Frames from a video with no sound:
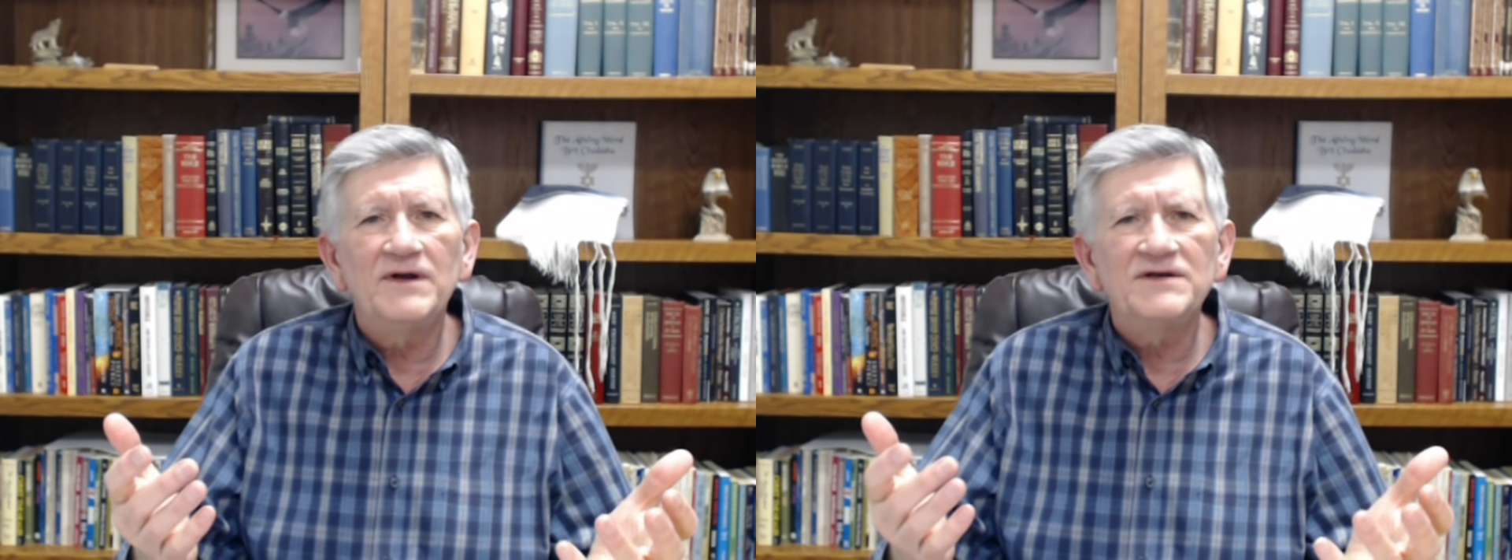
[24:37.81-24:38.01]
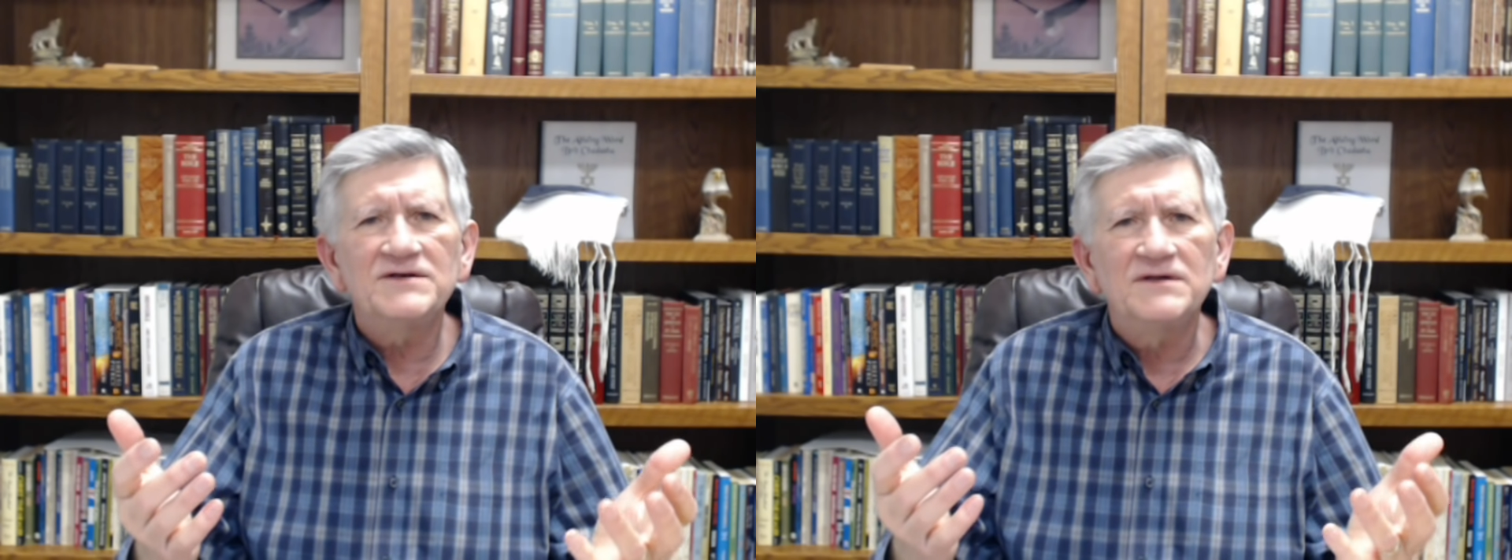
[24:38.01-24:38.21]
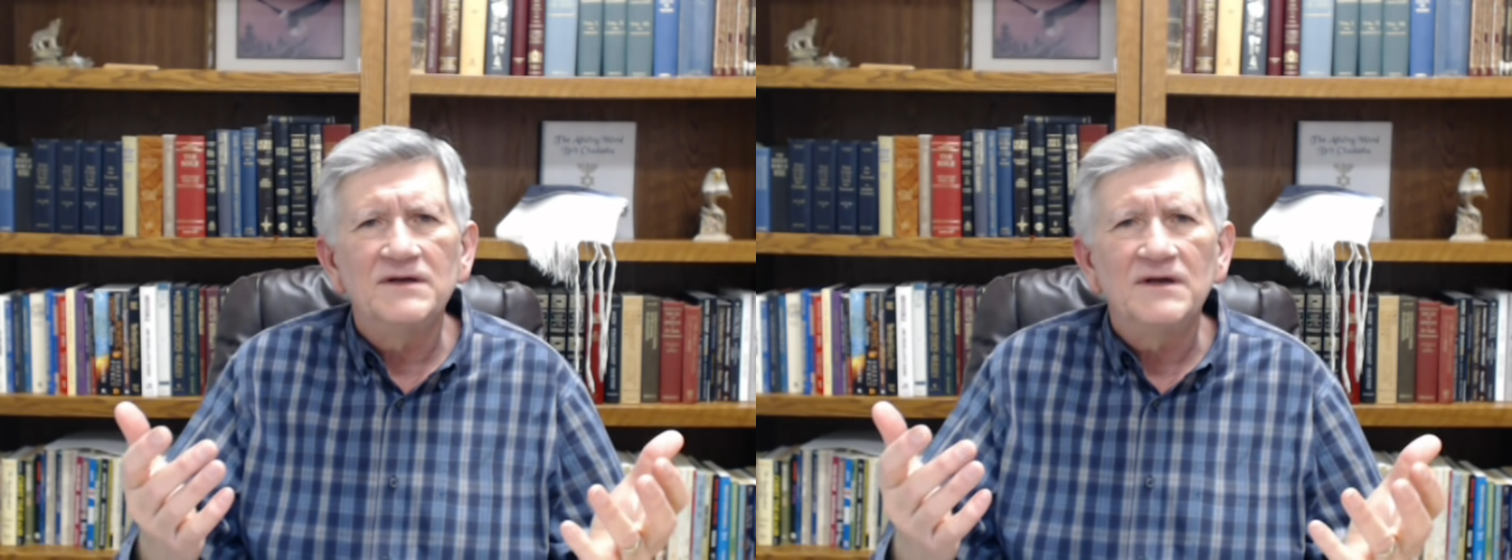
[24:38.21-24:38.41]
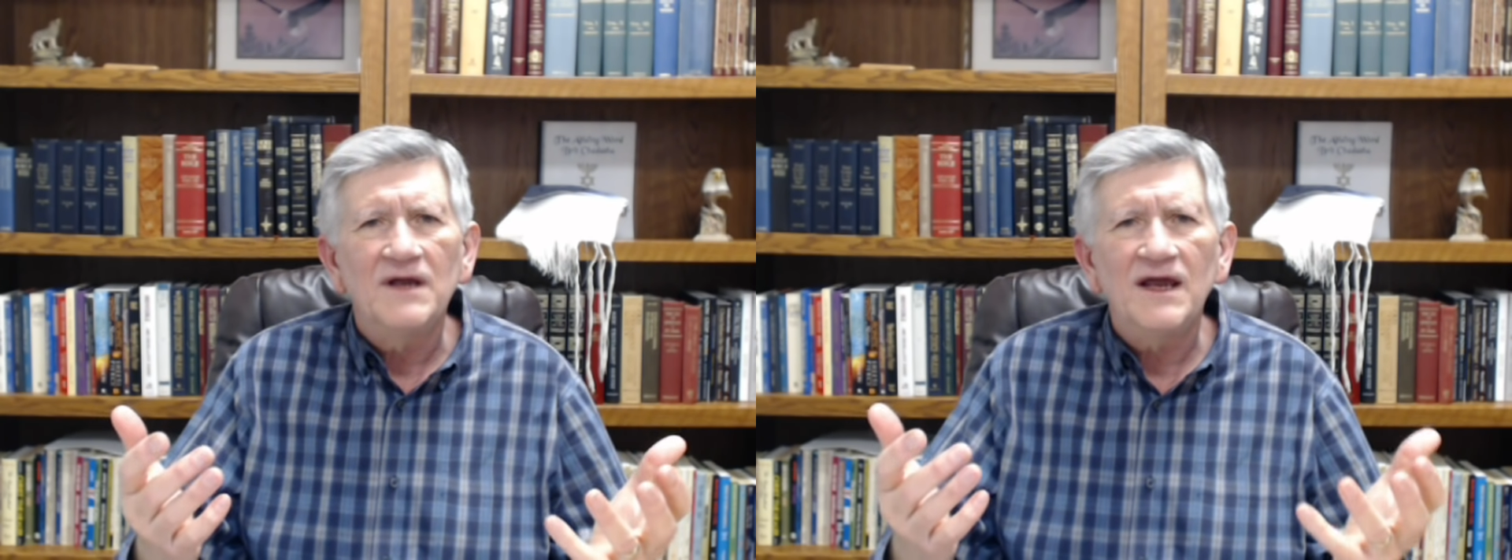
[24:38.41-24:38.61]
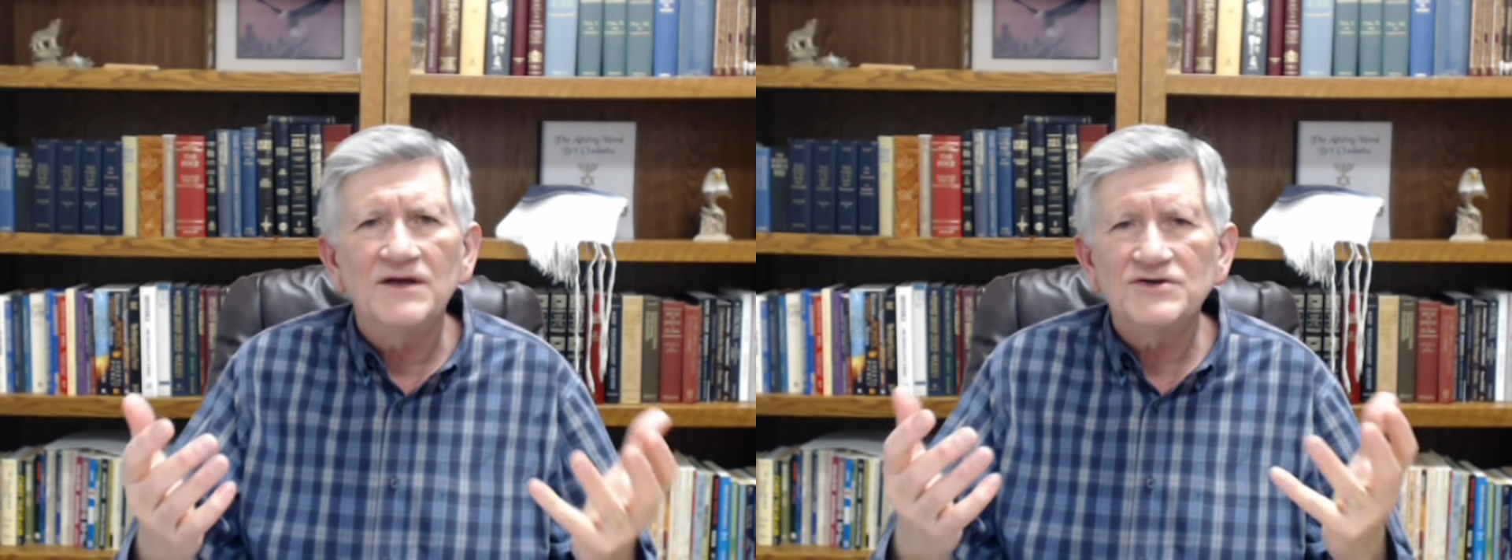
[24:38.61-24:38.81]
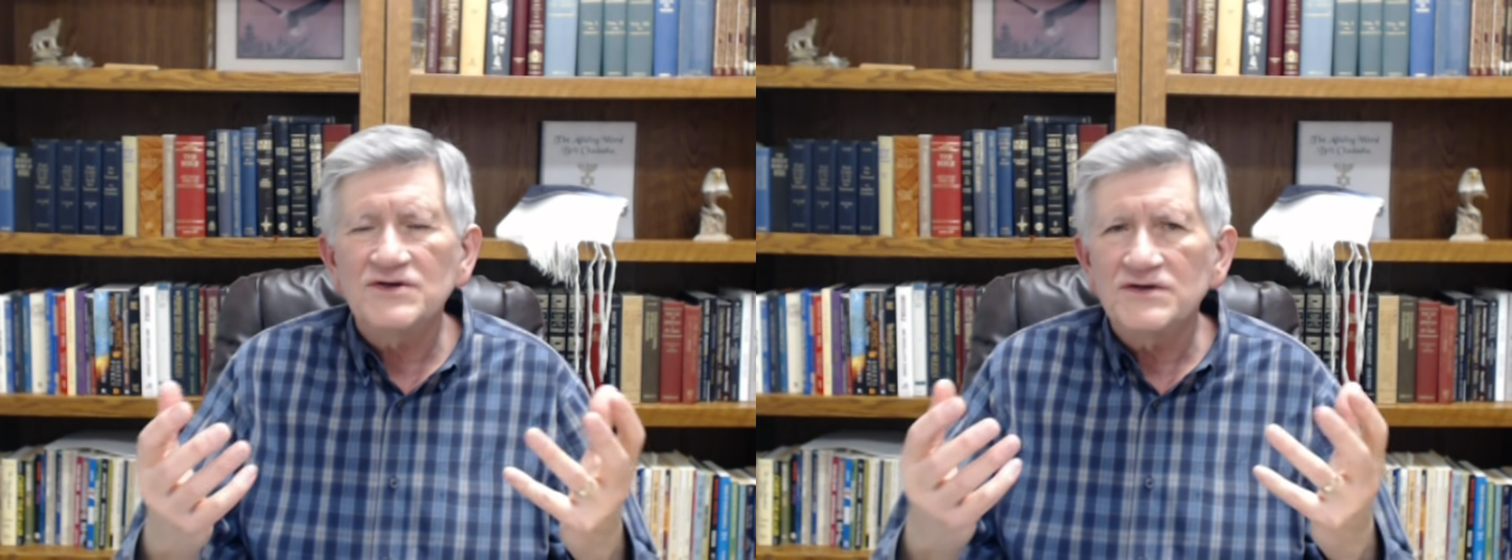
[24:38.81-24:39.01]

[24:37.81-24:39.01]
is